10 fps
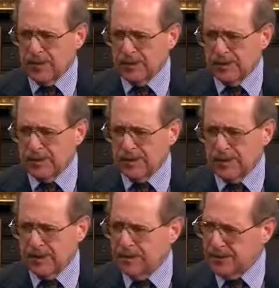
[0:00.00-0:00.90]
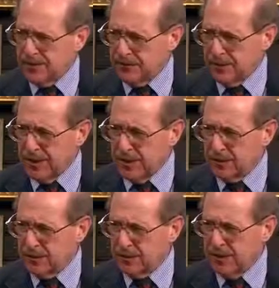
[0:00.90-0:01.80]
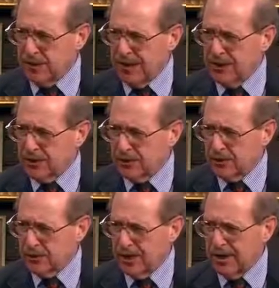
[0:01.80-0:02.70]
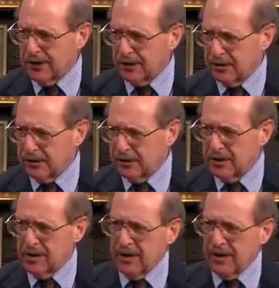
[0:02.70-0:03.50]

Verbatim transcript: we've been given a lot of misinformation on how to cook, how to eat,